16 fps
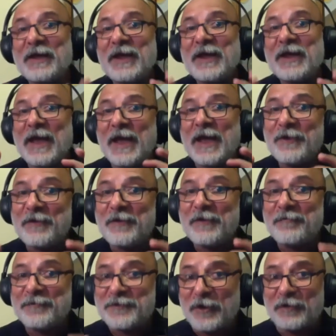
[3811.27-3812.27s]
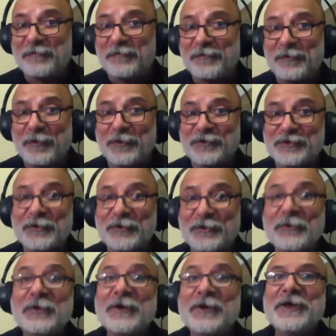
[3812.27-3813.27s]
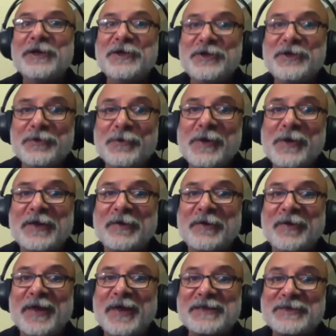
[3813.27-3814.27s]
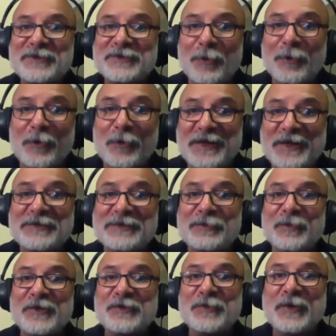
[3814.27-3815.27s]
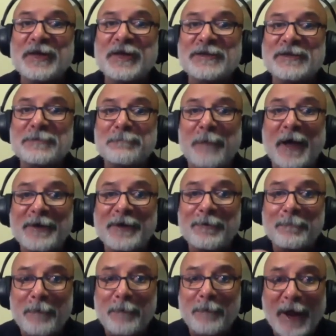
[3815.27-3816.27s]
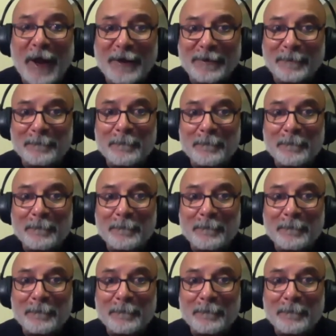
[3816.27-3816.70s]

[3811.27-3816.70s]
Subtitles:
and you're a photographer also, you will create stories which will inspire your brand.